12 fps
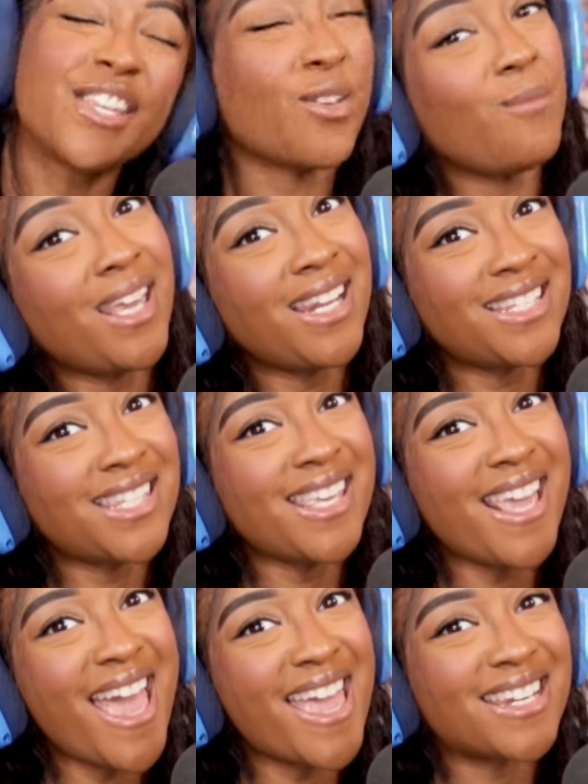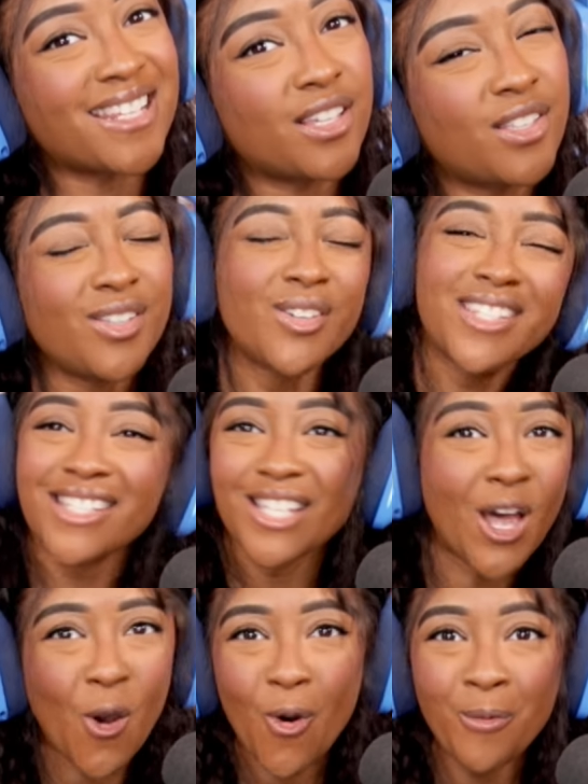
you made it to the end. You're so